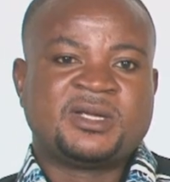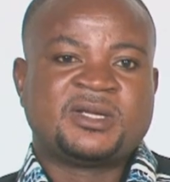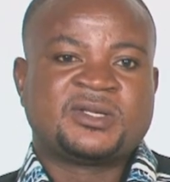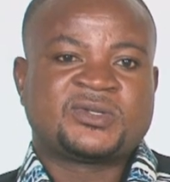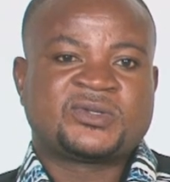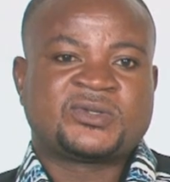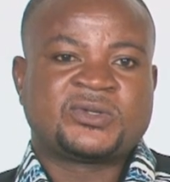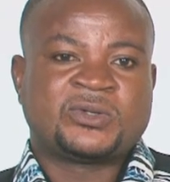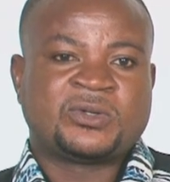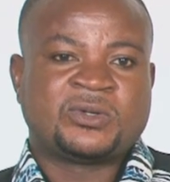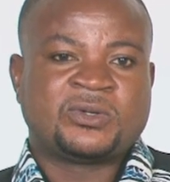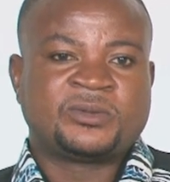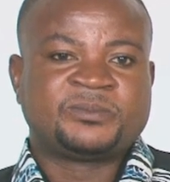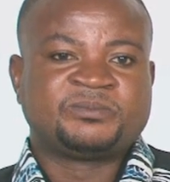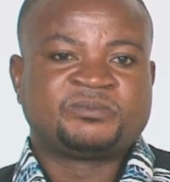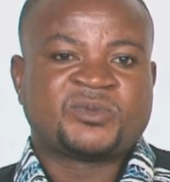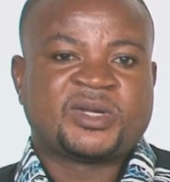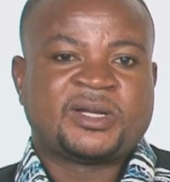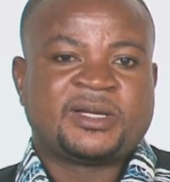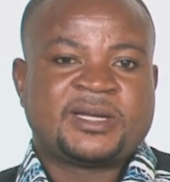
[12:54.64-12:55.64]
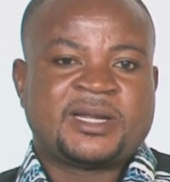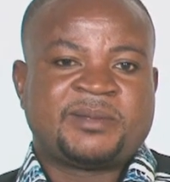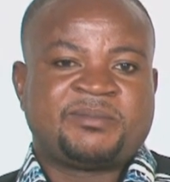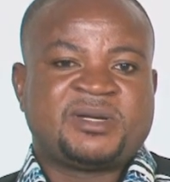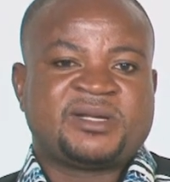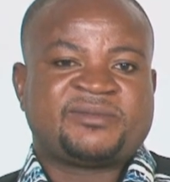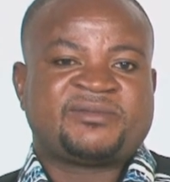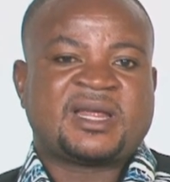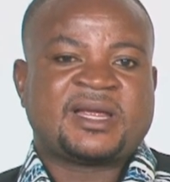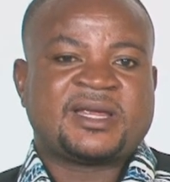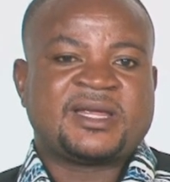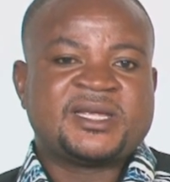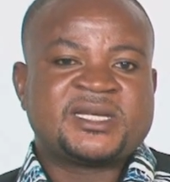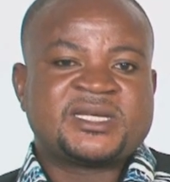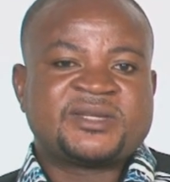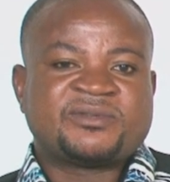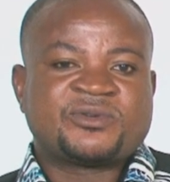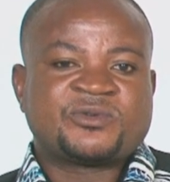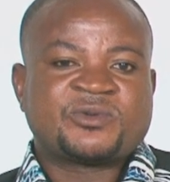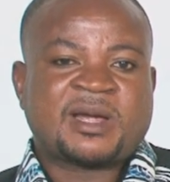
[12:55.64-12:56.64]
So they believe that
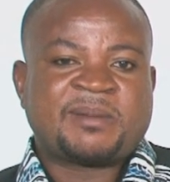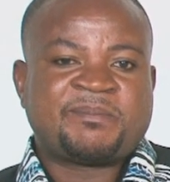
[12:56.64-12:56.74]
individual